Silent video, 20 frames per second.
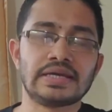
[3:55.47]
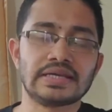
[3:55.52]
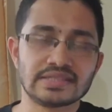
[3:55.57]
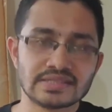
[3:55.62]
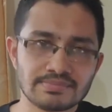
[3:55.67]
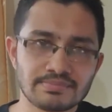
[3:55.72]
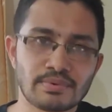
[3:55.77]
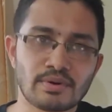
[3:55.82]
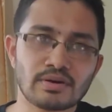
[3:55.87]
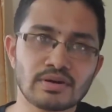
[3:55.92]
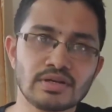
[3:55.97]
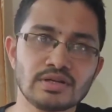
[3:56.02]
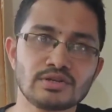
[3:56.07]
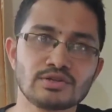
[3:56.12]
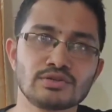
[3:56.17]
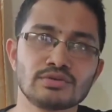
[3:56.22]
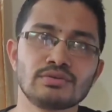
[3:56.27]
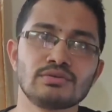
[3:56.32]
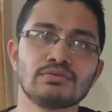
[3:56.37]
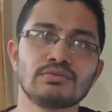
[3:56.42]
It is
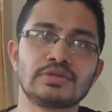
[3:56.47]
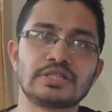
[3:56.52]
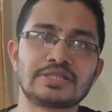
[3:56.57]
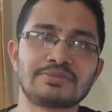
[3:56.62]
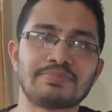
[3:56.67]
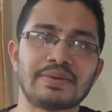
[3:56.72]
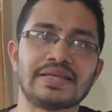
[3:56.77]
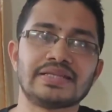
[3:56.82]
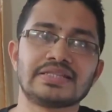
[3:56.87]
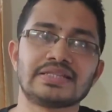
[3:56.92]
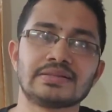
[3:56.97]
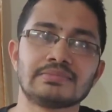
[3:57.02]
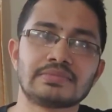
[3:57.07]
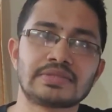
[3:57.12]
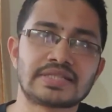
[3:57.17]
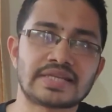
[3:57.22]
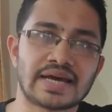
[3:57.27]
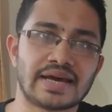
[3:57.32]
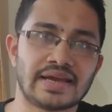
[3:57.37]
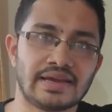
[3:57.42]
important to spend
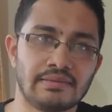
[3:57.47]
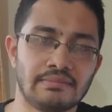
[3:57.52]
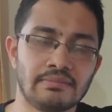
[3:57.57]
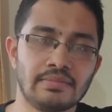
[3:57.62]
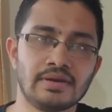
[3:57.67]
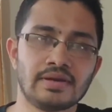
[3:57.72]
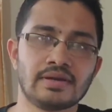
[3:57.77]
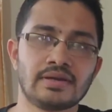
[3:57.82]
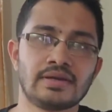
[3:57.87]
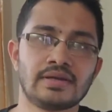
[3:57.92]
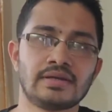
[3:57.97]
some time